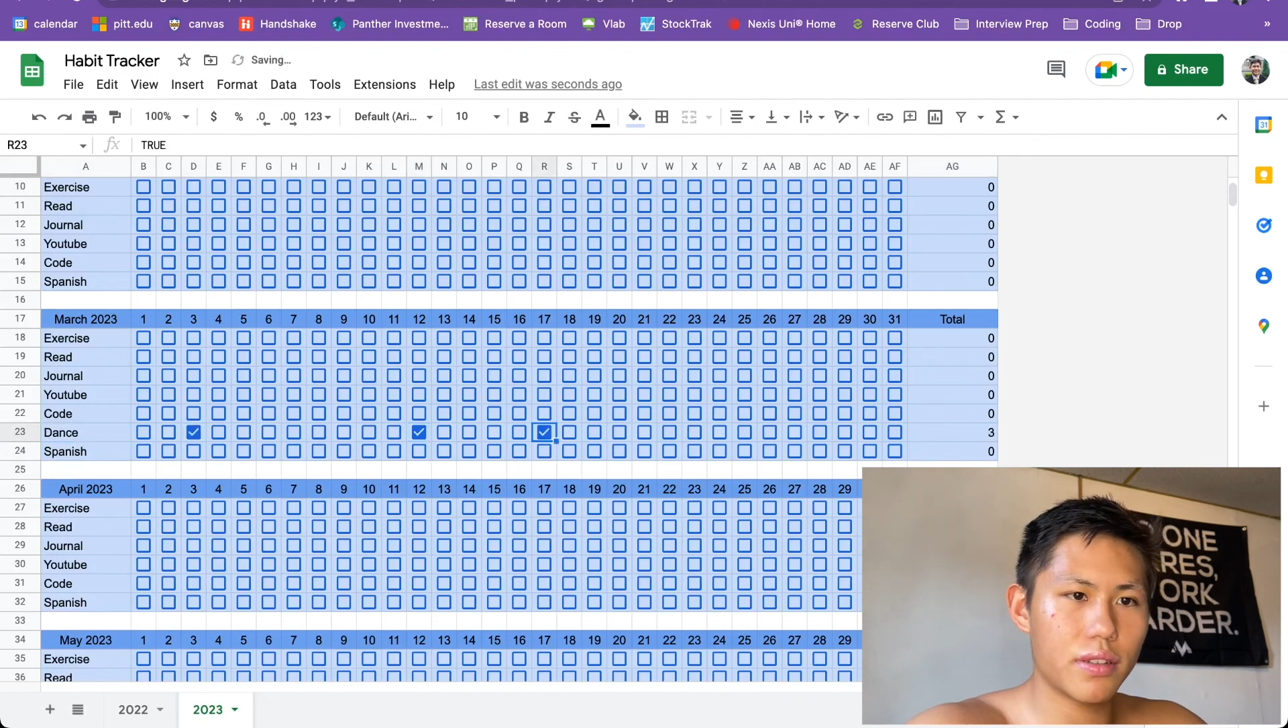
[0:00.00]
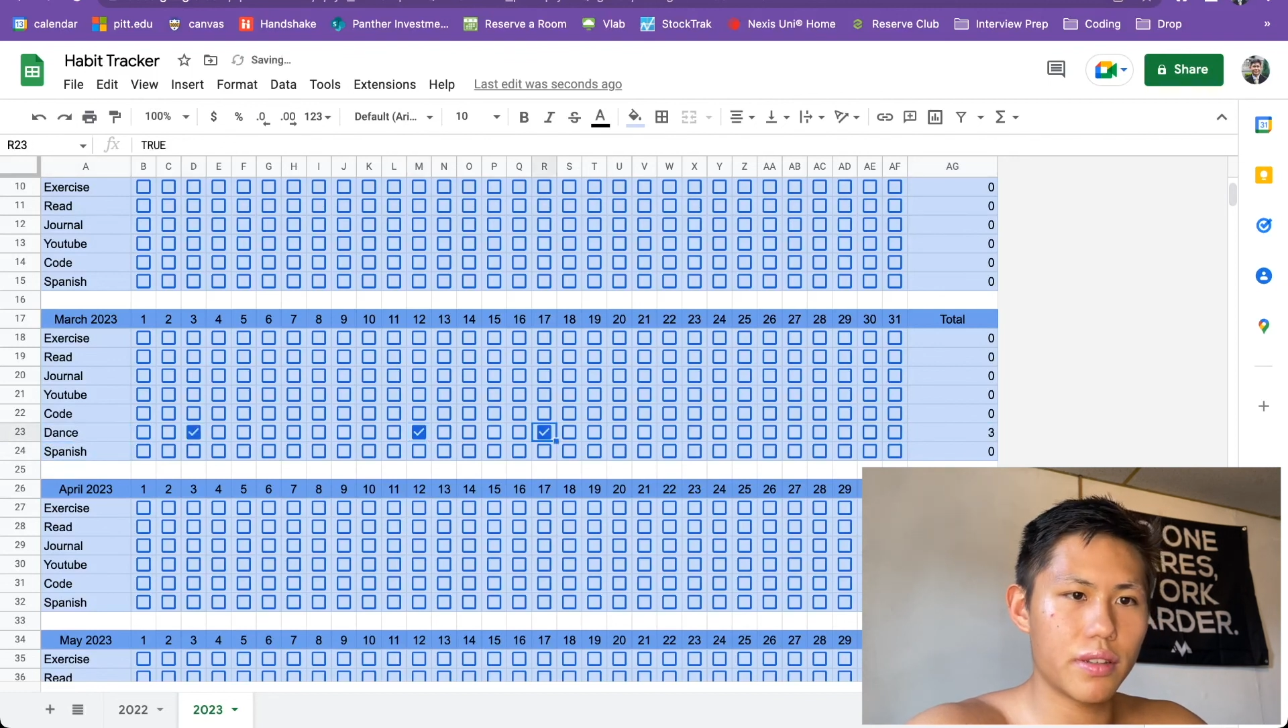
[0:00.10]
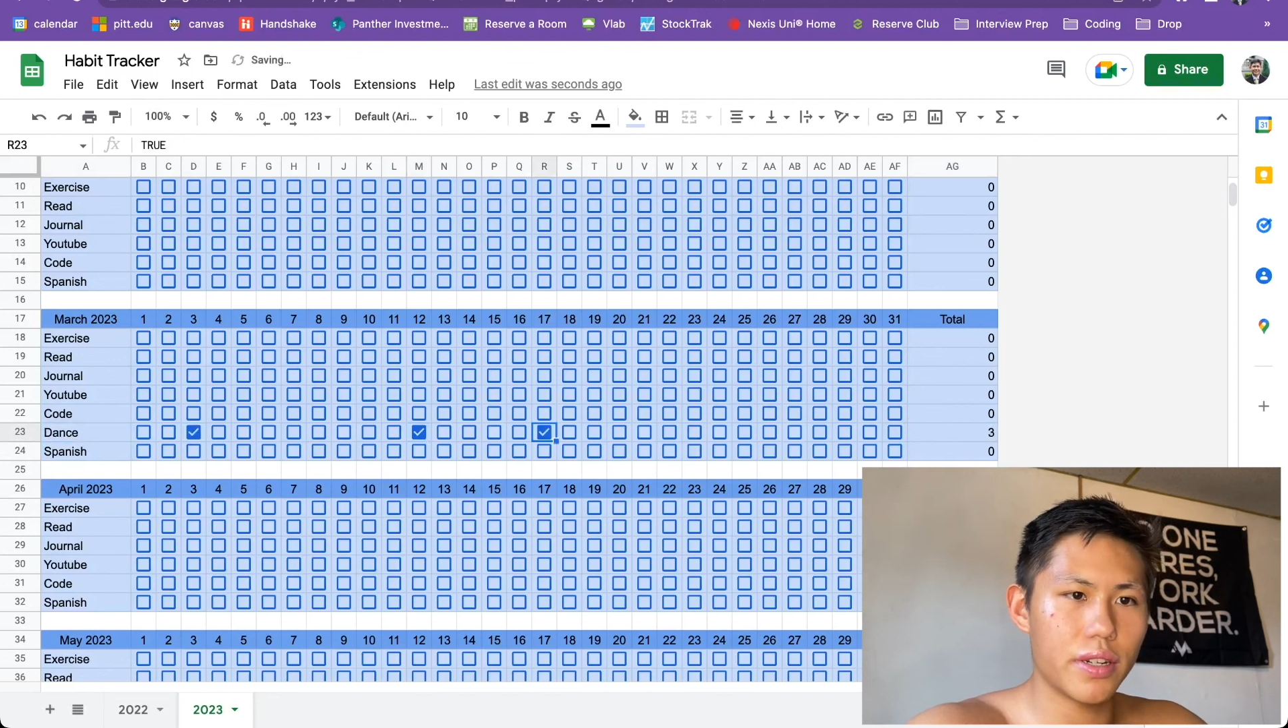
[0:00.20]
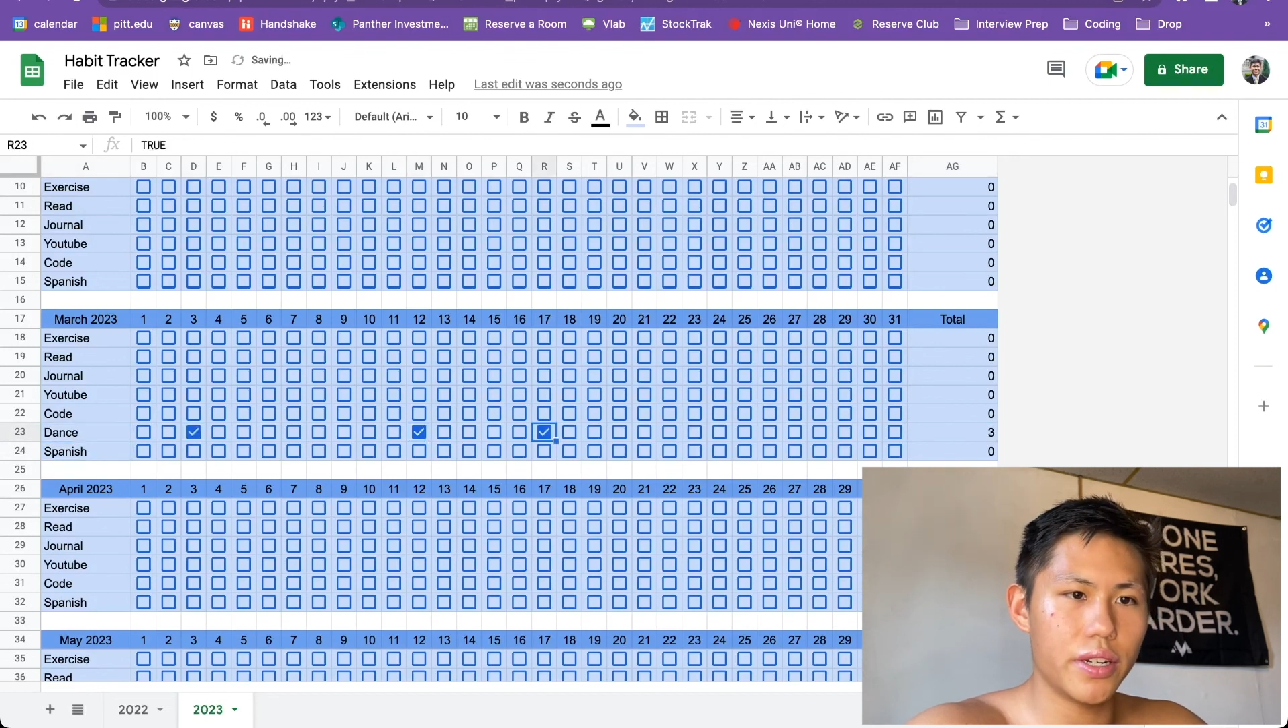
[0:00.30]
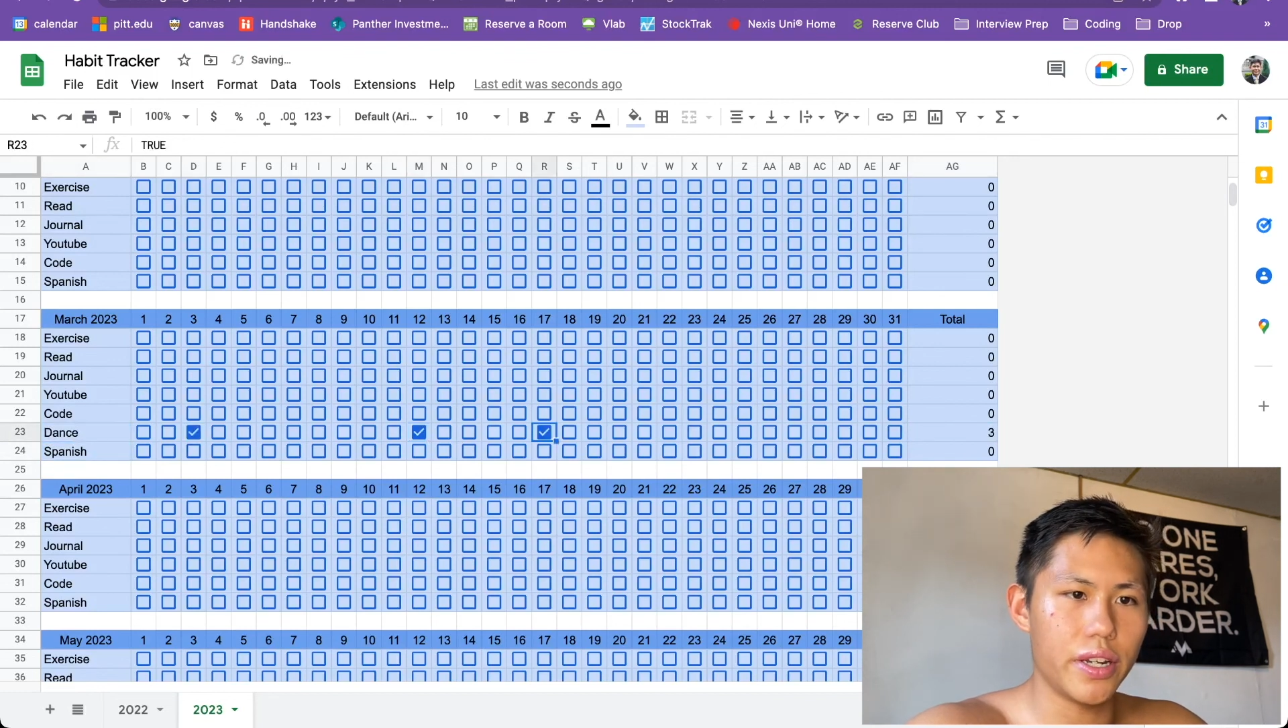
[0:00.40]

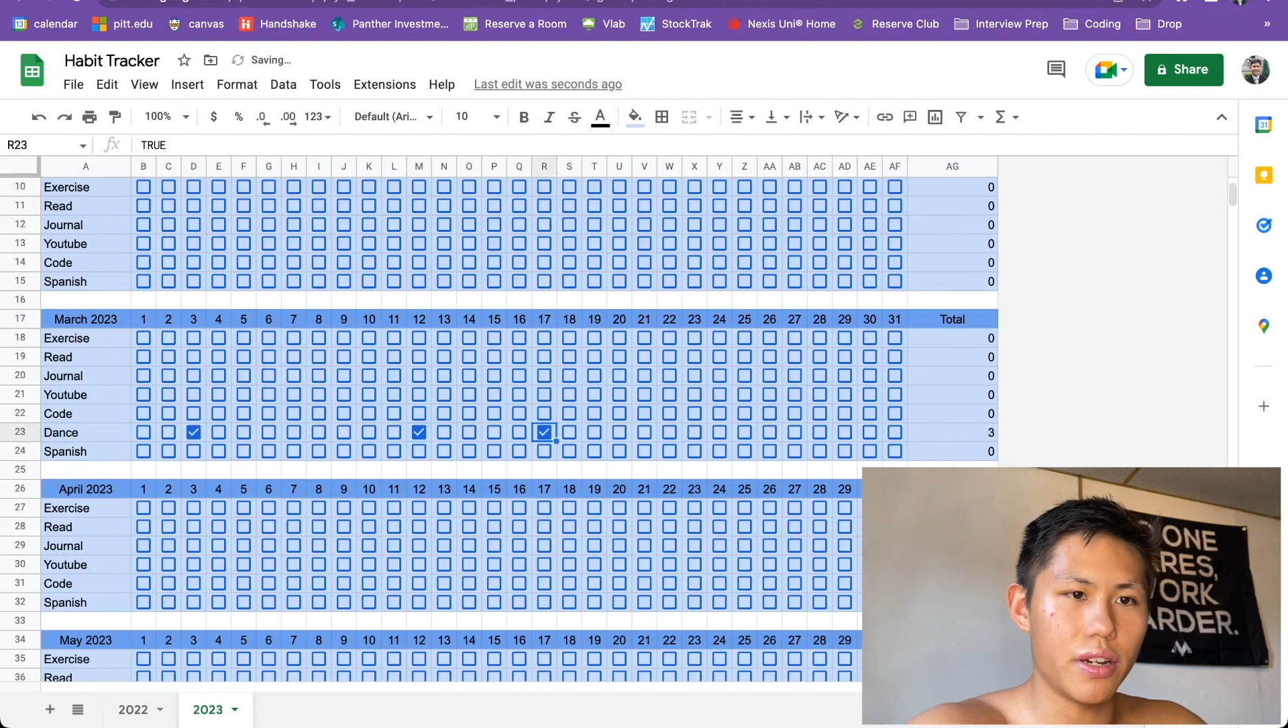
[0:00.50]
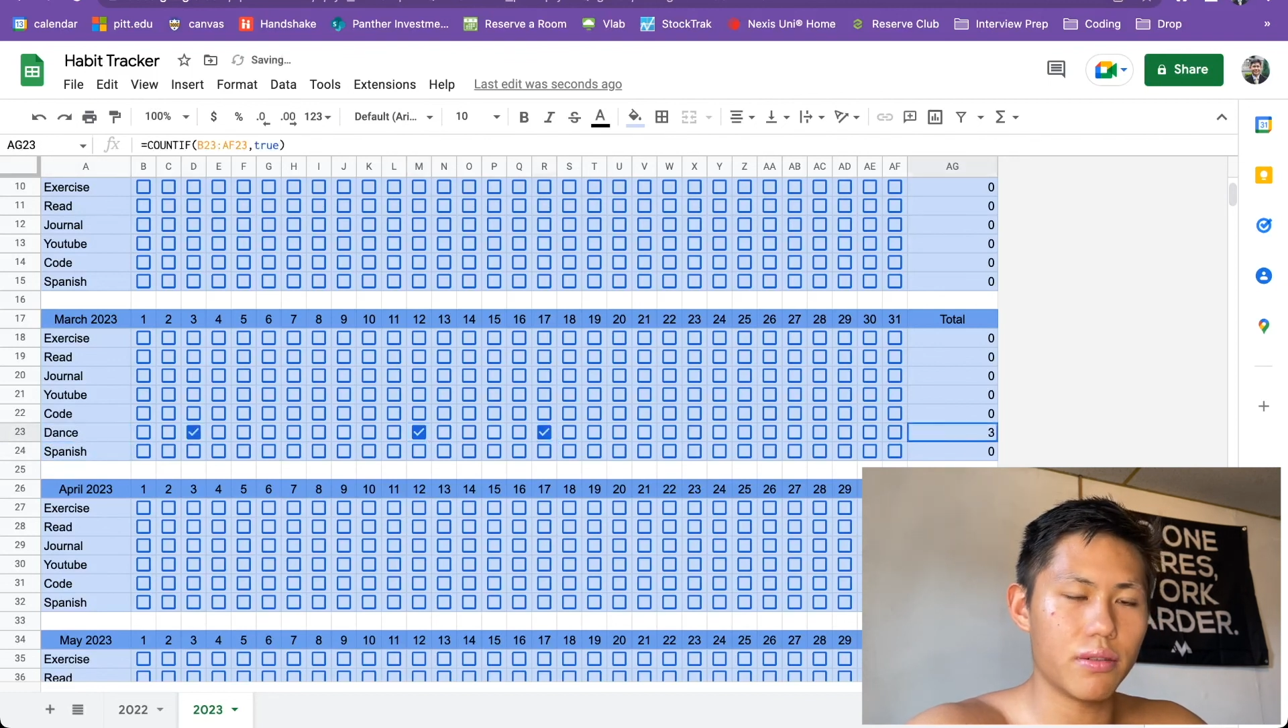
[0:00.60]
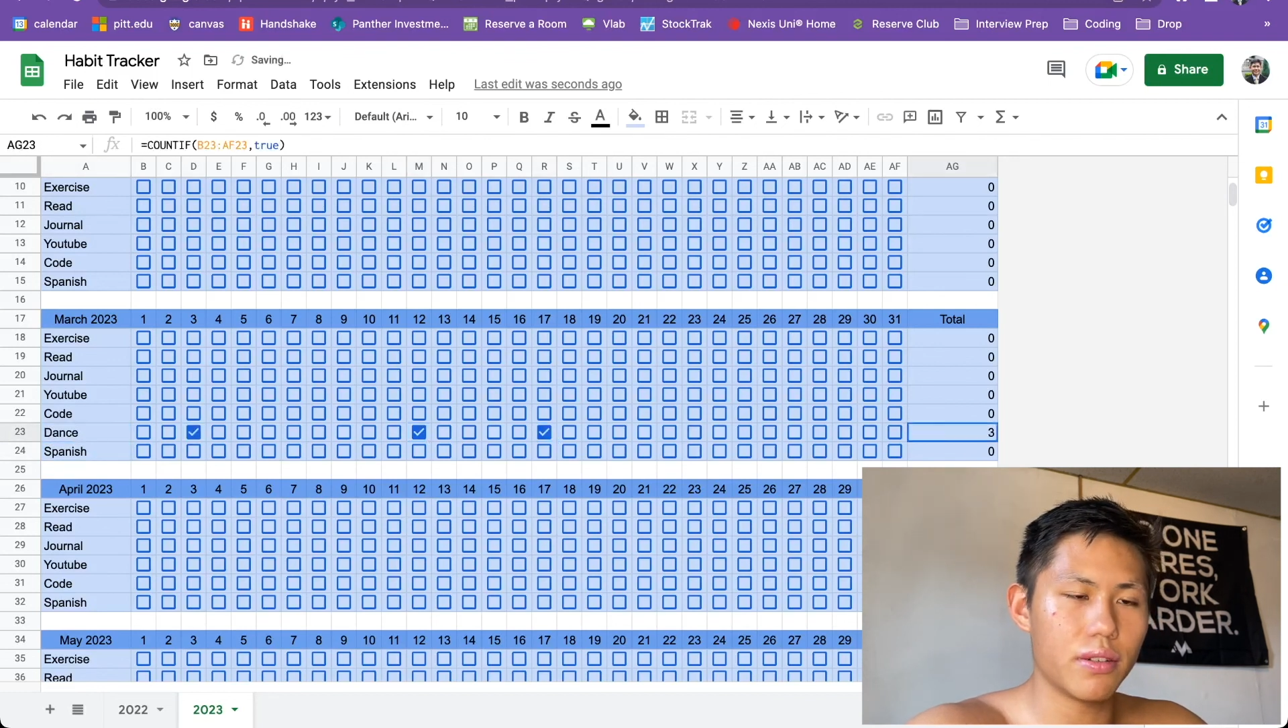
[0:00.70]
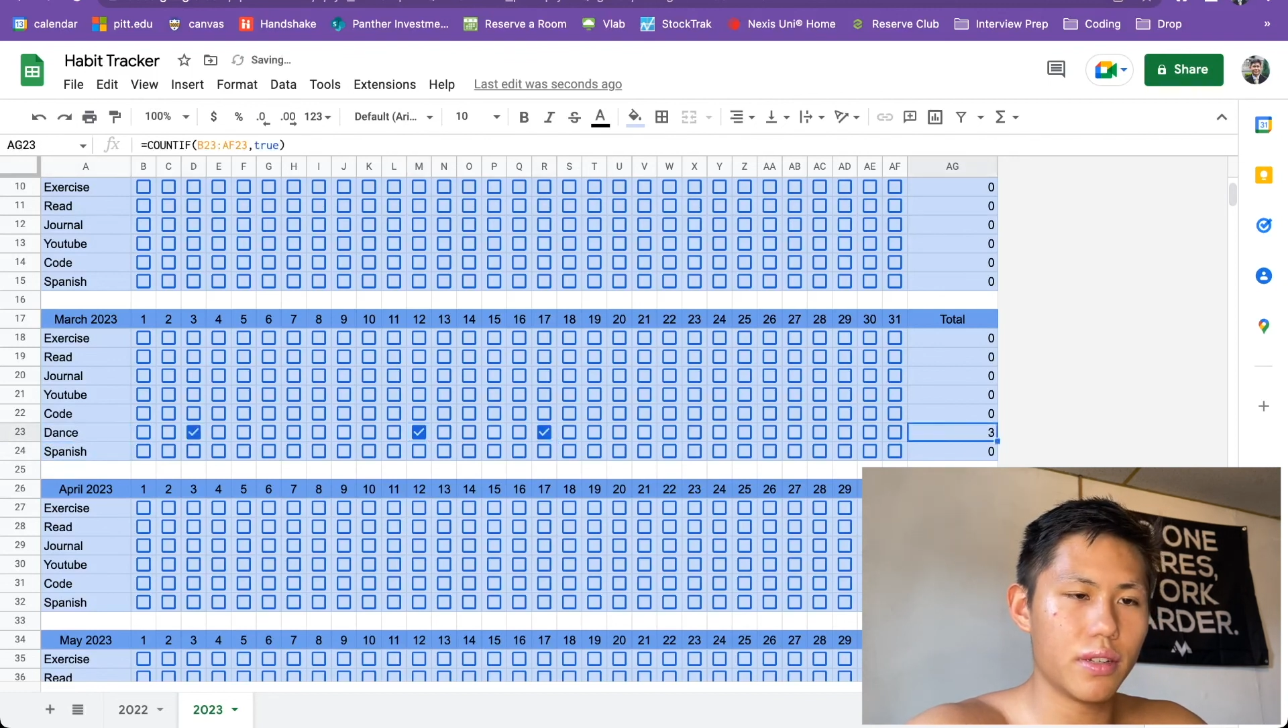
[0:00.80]
there you go.